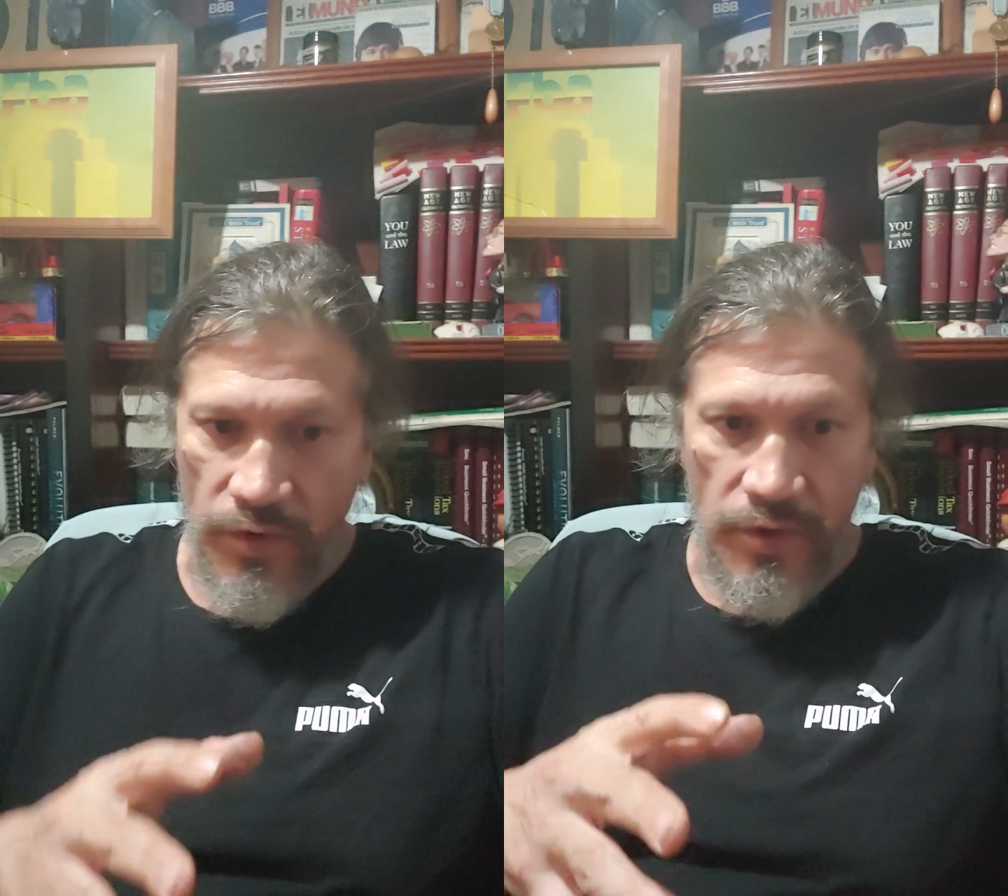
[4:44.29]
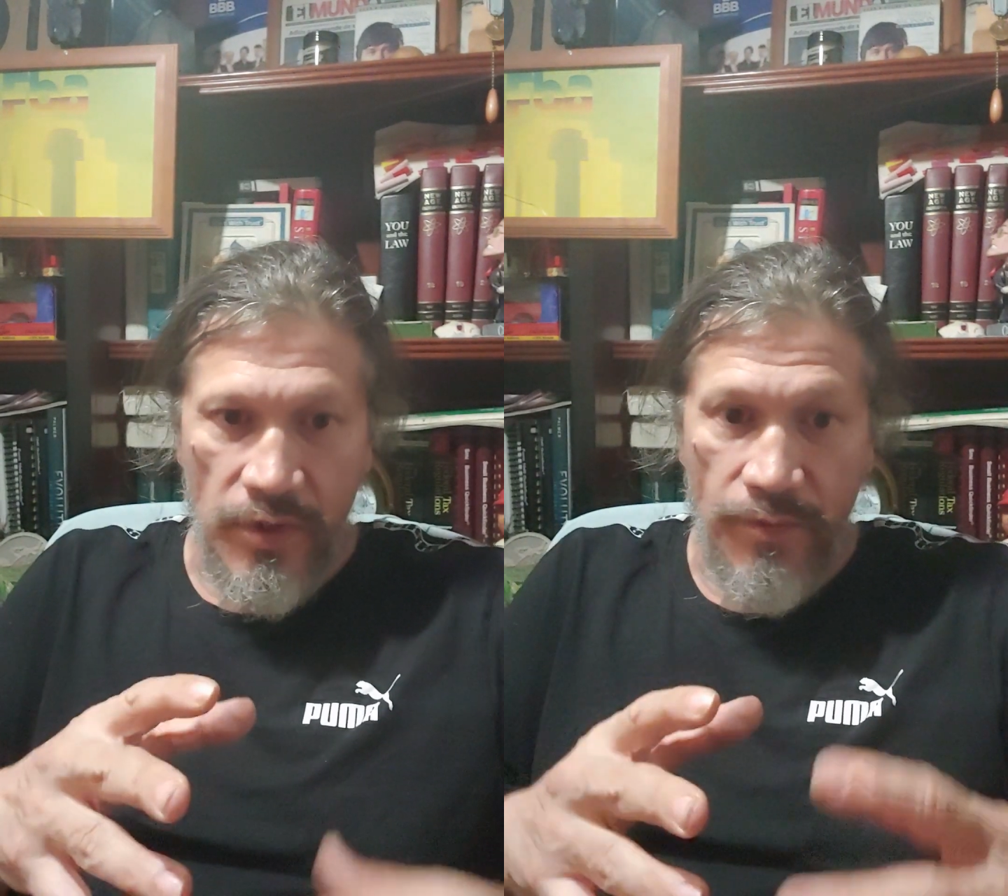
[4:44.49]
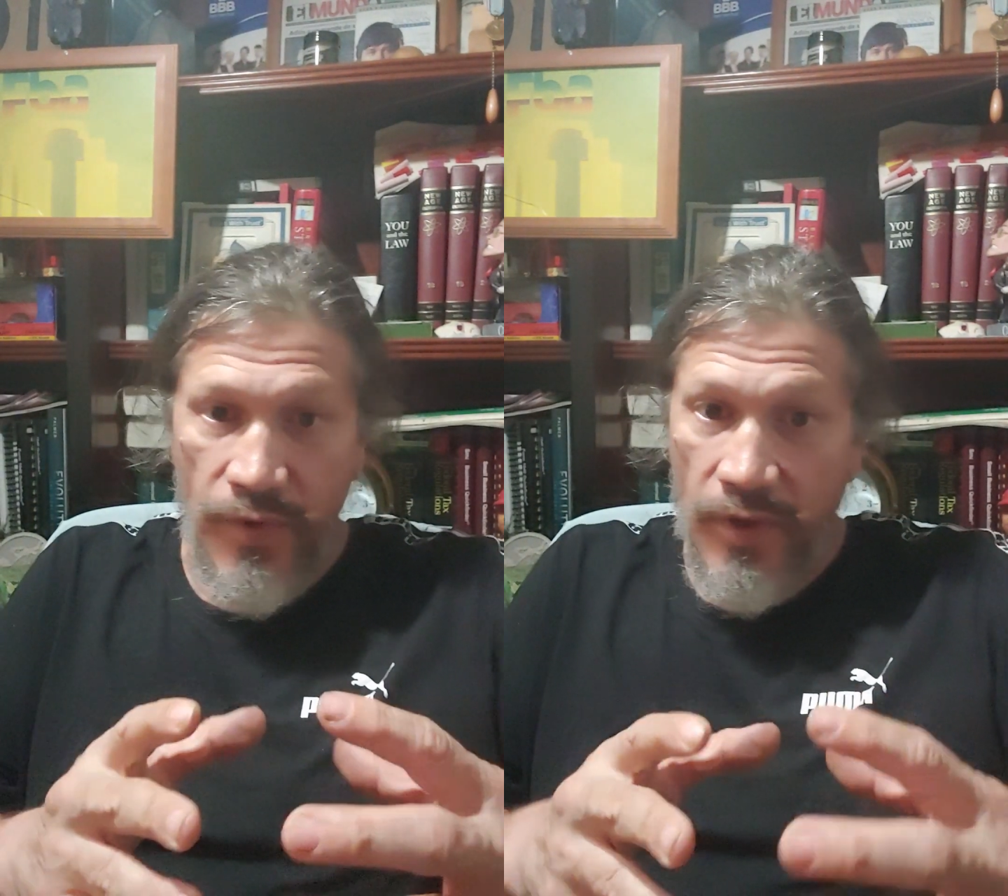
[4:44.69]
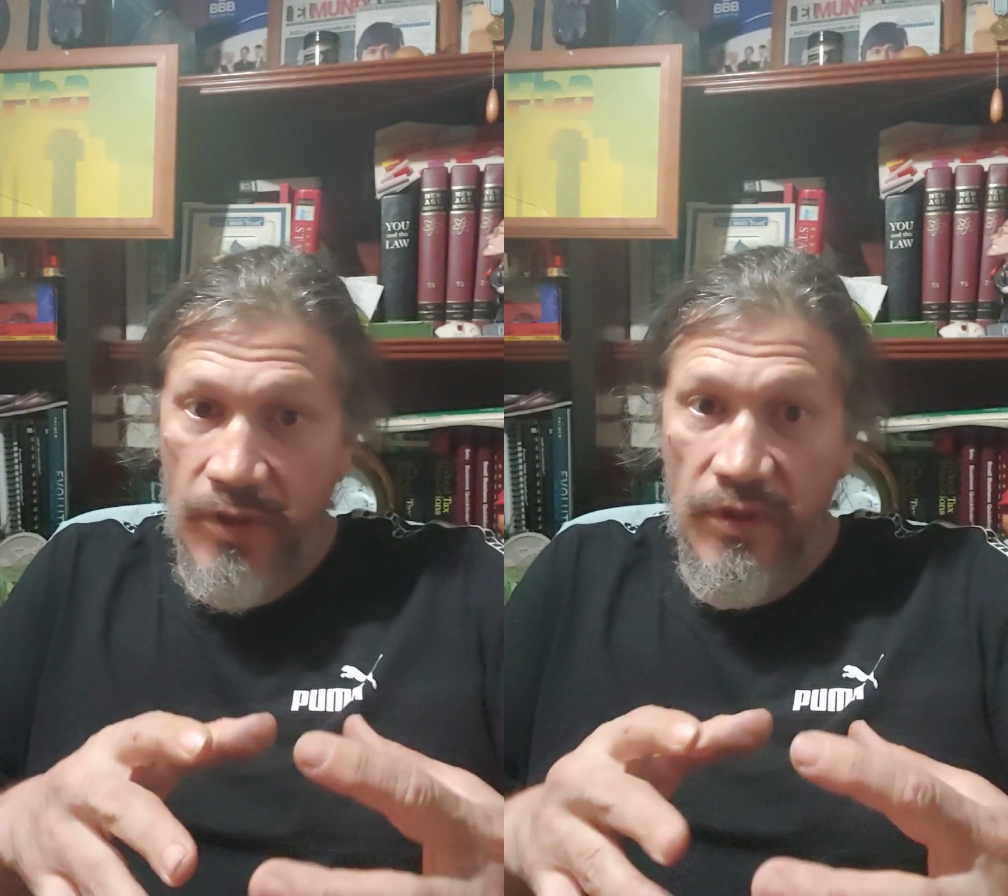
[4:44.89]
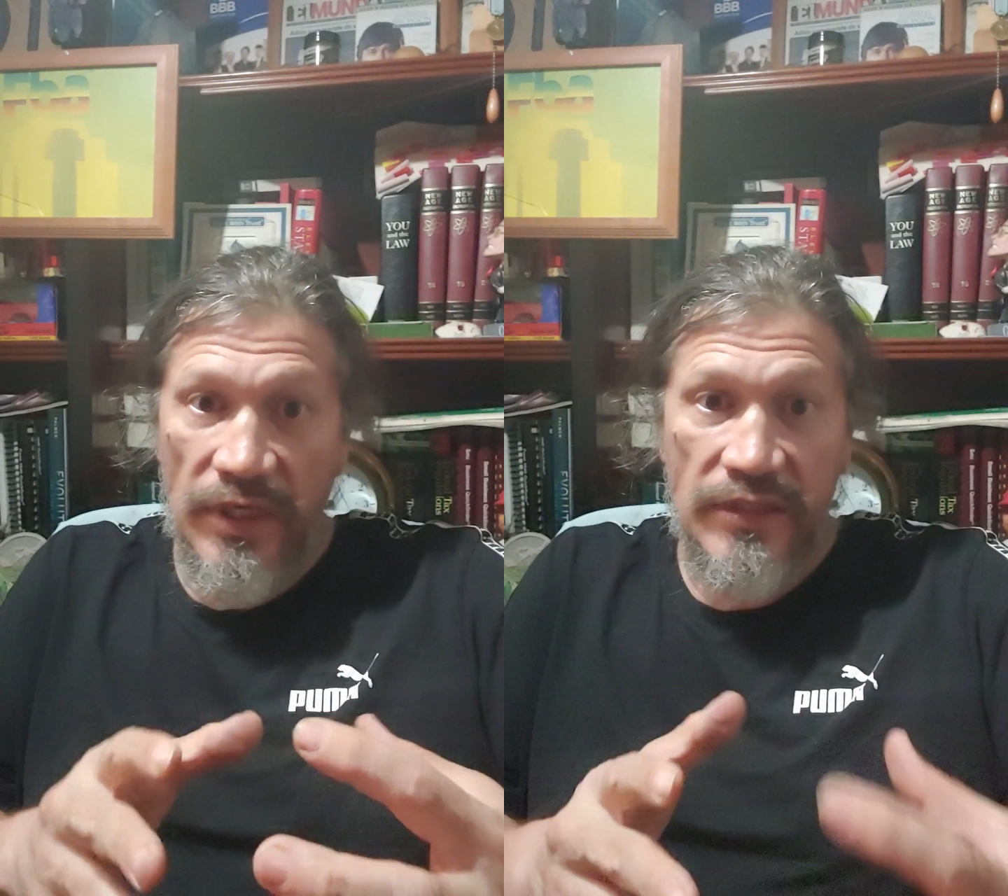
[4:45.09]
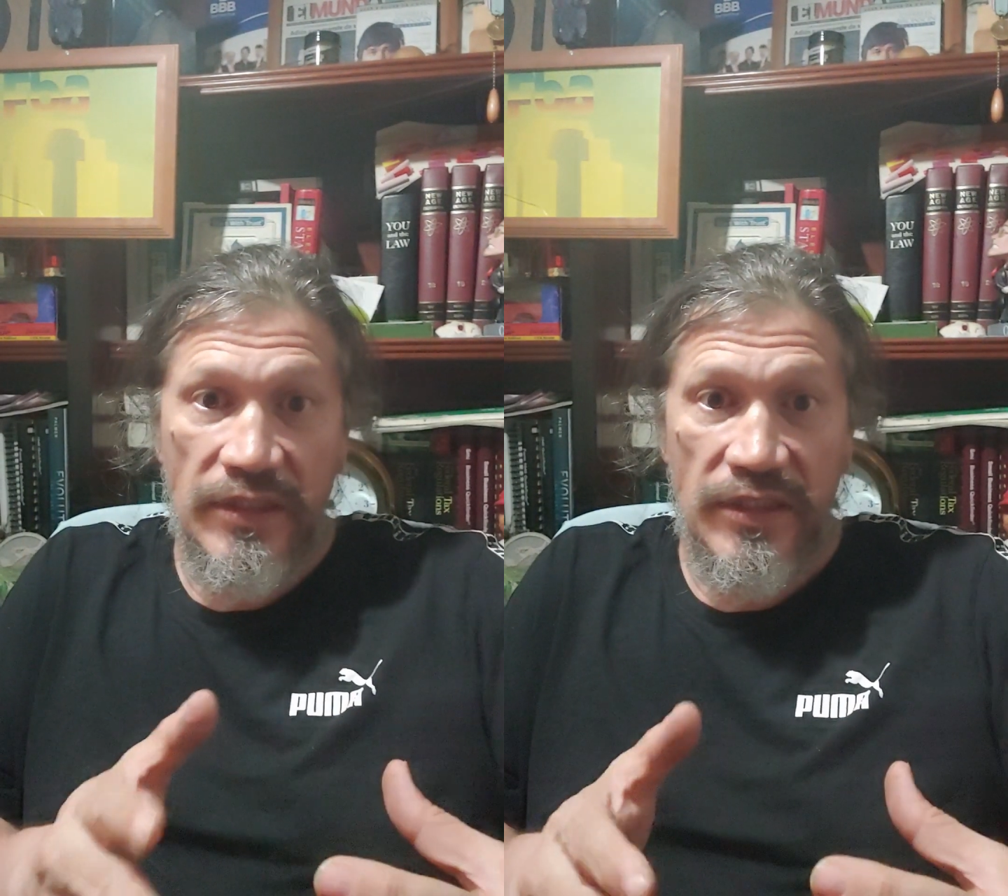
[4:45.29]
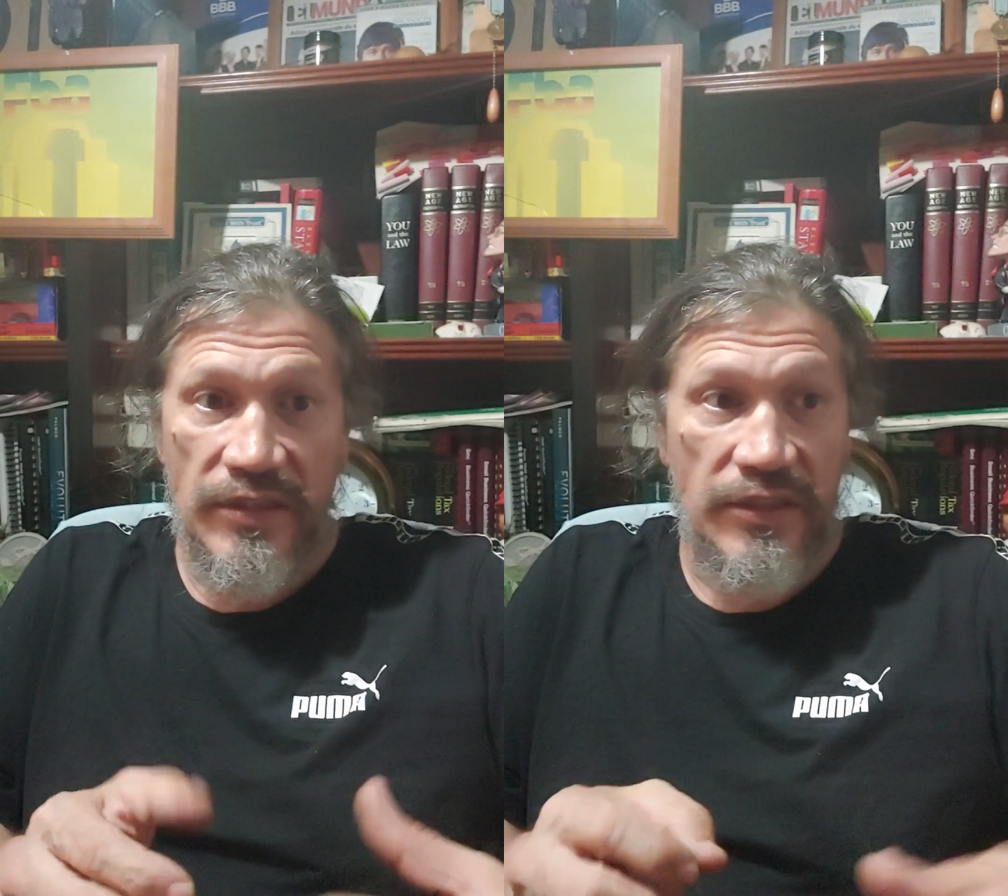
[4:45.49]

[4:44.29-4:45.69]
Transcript: we're in the prickle like this.